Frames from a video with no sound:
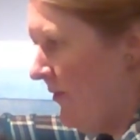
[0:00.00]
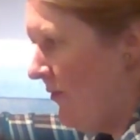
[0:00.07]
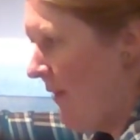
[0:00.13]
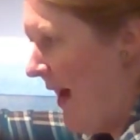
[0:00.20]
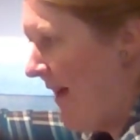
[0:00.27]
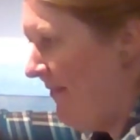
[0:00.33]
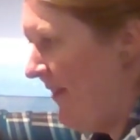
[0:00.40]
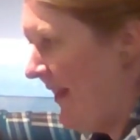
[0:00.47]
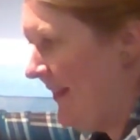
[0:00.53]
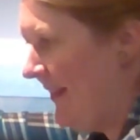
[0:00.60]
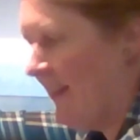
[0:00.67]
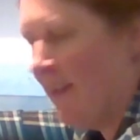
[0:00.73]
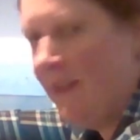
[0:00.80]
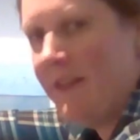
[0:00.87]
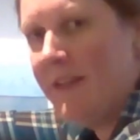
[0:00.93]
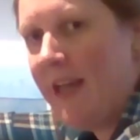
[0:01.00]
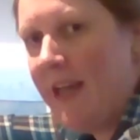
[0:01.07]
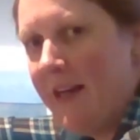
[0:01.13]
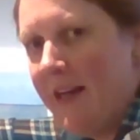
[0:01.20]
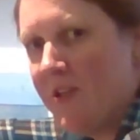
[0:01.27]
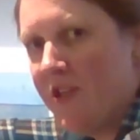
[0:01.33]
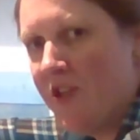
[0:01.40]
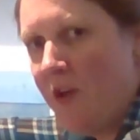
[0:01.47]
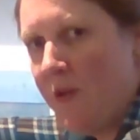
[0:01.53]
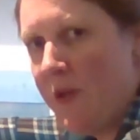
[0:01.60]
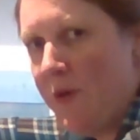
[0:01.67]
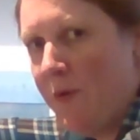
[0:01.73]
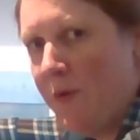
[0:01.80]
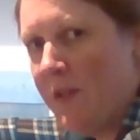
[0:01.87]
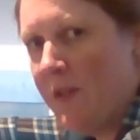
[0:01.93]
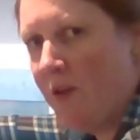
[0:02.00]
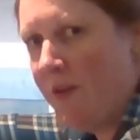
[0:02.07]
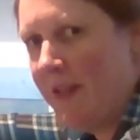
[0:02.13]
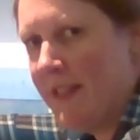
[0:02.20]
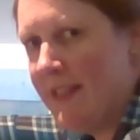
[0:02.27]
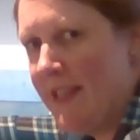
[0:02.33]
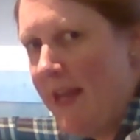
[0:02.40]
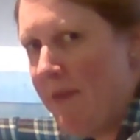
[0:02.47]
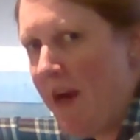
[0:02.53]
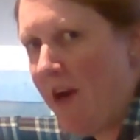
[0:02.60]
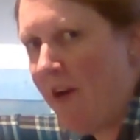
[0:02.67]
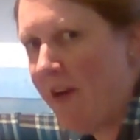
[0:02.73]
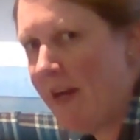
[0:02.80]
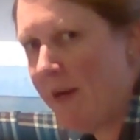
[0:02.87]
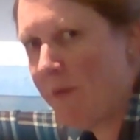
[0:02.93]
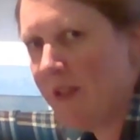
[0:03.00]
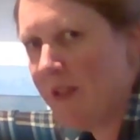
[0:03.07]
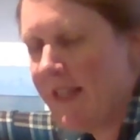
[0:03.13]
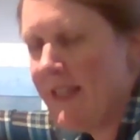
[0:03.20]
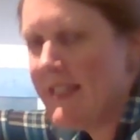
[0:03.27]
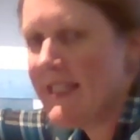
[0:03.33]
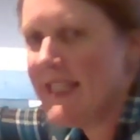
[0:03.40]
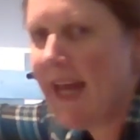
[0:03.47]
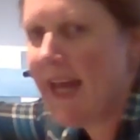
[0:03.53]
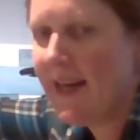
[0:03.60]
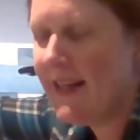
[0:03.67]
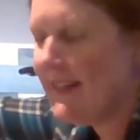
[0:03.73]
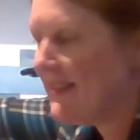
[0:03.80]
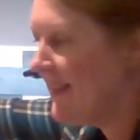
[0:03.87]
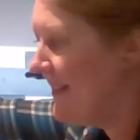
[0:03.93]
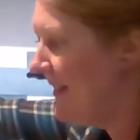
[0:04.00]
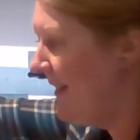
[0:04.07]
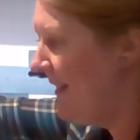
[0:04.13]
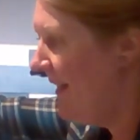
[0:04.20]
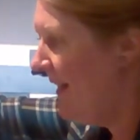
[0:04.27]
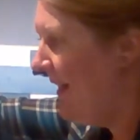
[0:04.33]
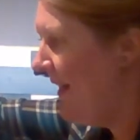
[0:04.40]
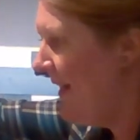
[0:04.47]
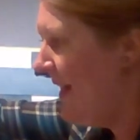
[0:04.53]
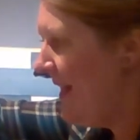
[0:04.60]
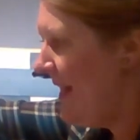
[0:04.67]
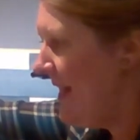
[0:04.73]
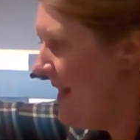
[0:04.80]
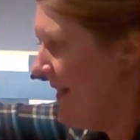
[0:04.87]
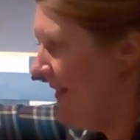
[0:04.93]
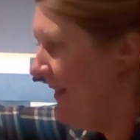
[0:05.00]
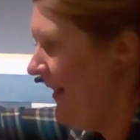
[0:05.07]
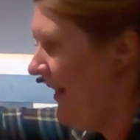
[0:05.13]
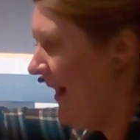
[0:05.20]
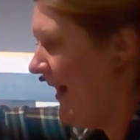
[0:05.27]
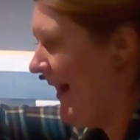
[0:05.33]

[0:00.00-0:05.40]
graphic that'll kind of show you sort of the same area we're looking to get it in.